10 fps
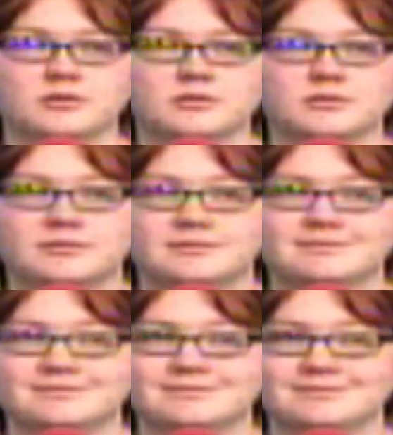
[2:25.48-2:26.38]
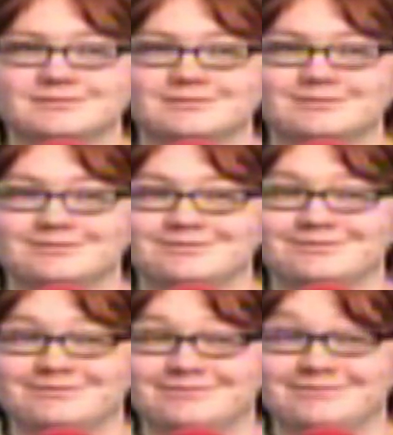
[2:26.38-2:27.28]

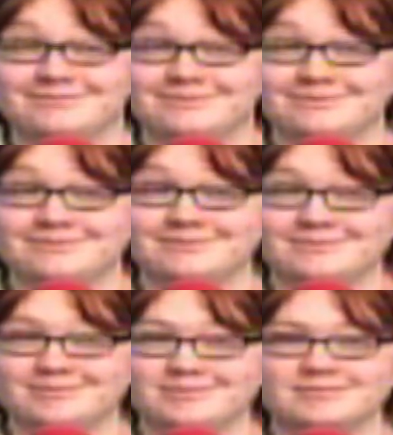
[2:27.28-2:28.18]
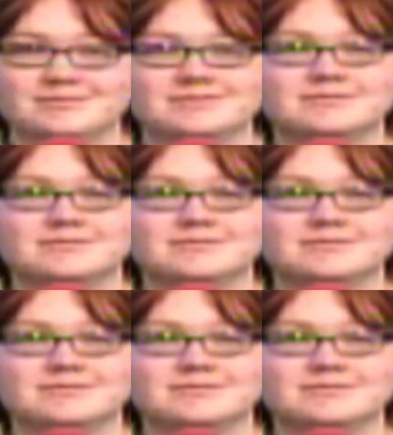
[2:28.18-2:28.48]
[no speech]